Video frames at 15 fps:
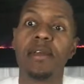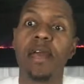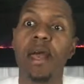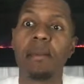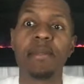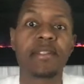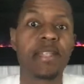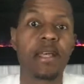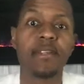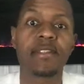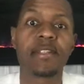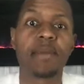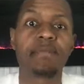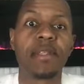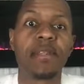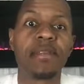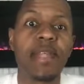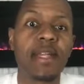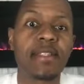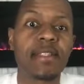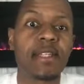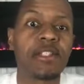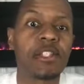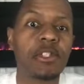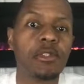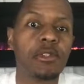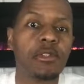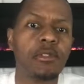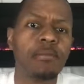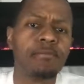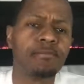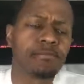I'm going to tell you something. That's a jewel.